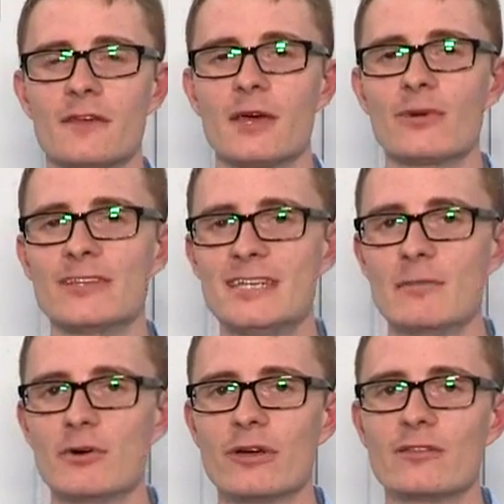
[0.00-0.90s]
and we're
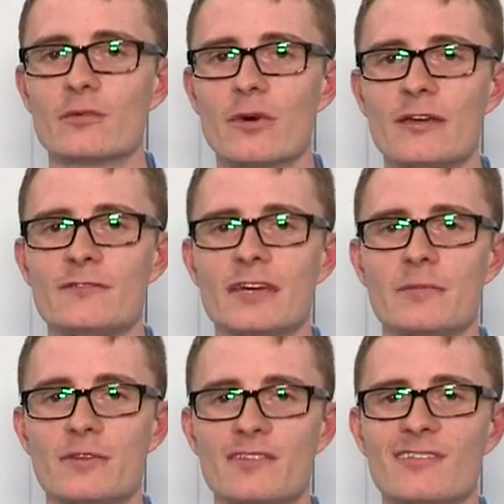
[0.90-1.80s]
demoing the
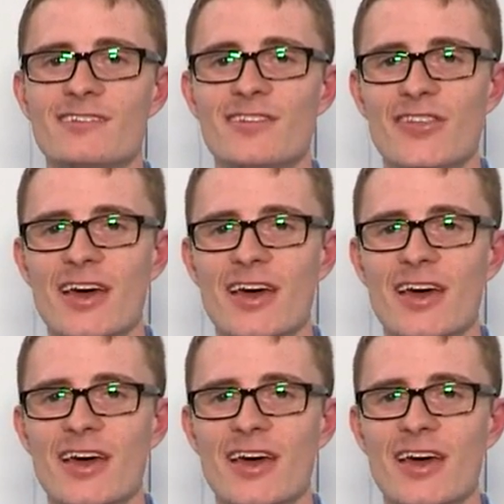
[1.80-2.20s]
WaveShaper sixteen